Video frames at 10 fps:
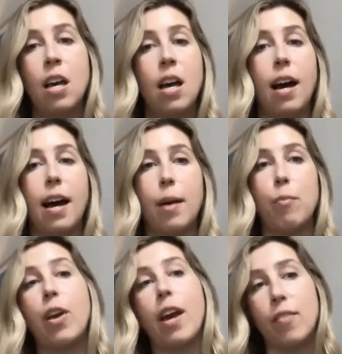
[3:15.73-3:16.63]

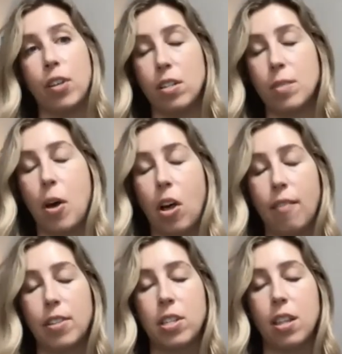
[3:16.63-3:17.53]
We have a small
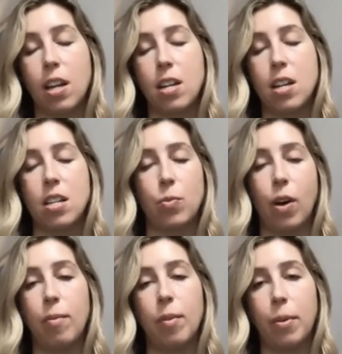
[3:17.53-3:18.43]
office in London as
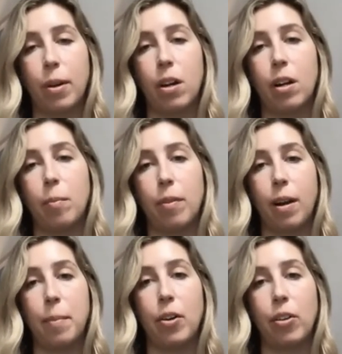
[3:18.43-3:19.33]
well, but we're
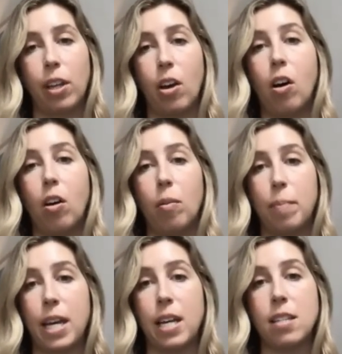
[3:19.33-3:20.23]
primarily all
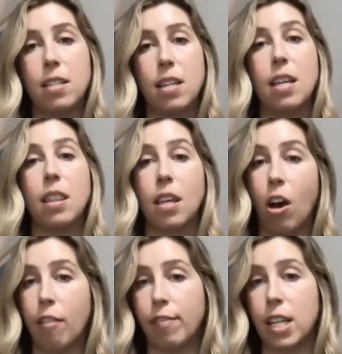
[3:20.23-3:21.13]
based in the
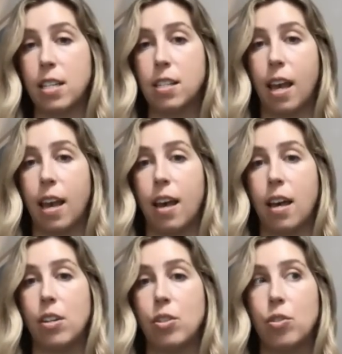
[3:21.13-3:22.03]
office
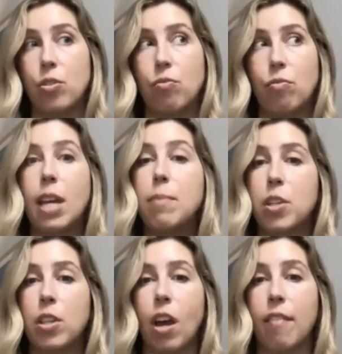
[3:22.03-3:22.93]
and came
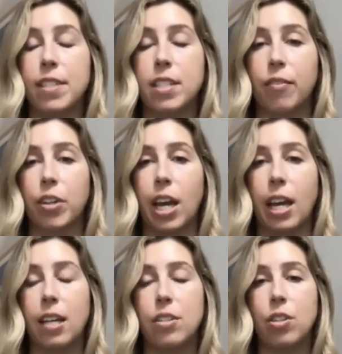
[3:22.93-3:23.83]
to the office every
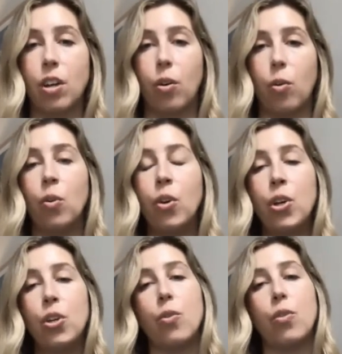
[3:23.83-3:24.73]
day. And so,
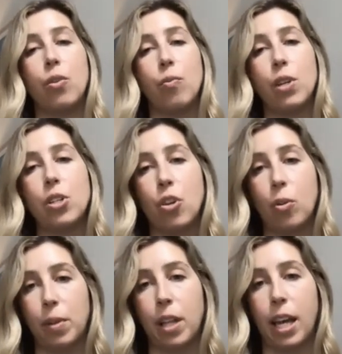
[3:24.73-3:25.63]
the original
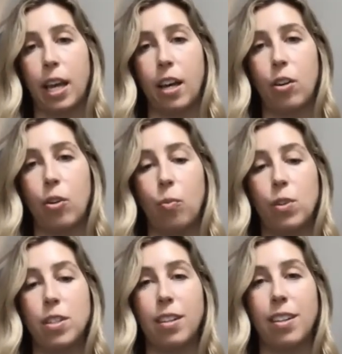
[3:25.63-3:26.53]
plan
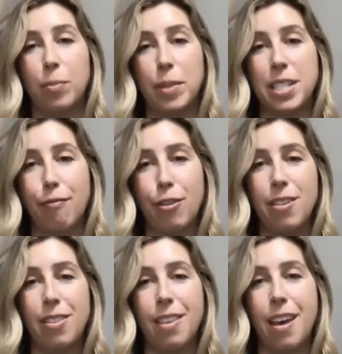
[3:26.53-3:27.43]
was a little bit
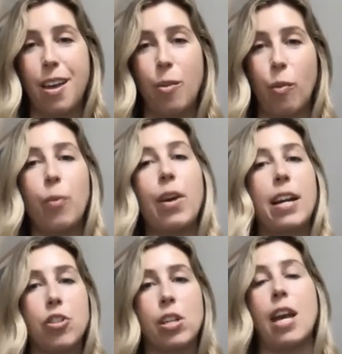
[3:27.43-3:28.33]
different than what we
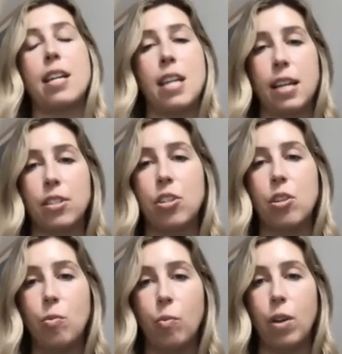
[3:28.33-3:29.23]
actually had to
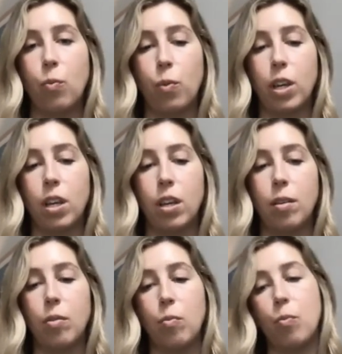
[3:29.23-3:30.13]
execute when
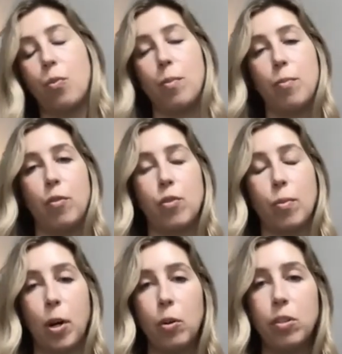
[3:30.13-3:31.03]
we moved
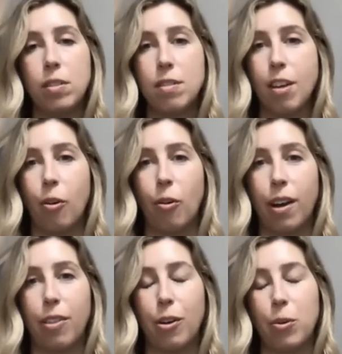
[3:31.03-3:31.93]
remote. And so
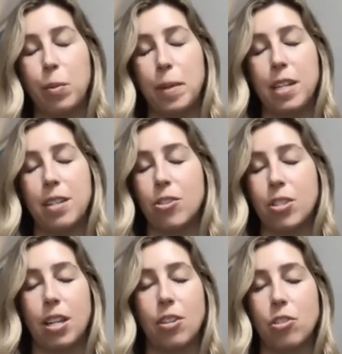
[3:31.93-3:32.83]
I thought it would be
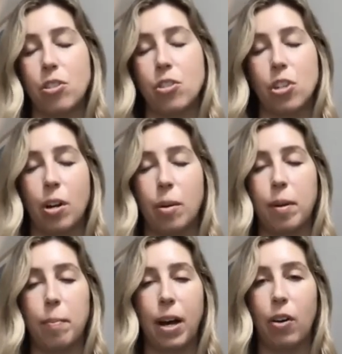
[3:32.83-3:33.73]
interesting just to share a bit
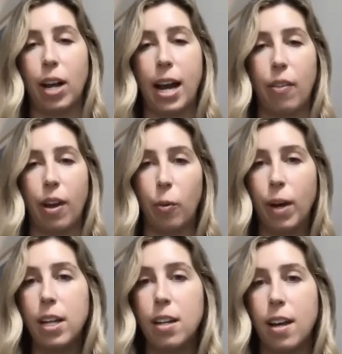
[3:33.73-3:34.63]
about how that
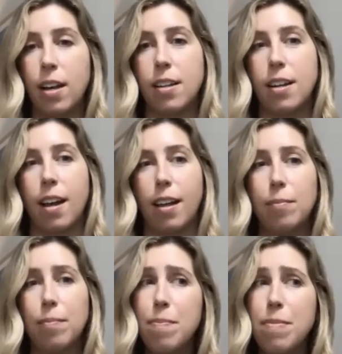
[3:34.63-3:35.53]
went and
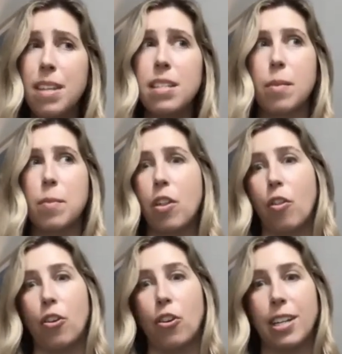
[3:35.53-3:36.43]
some of the
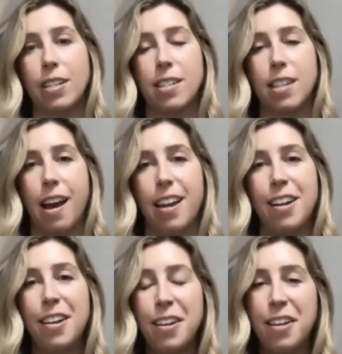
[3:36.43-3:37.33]
learnings that
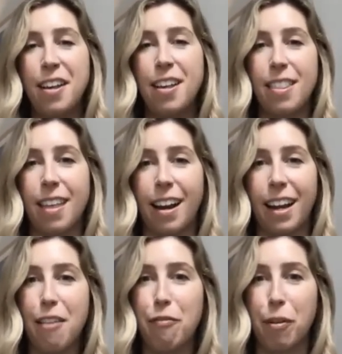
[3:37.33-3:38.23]
I
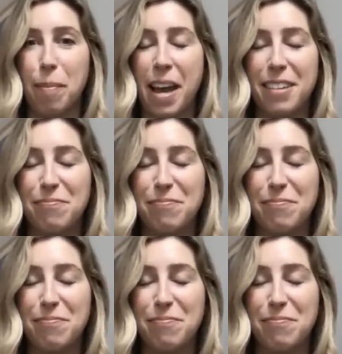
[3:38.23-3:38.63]
got from that.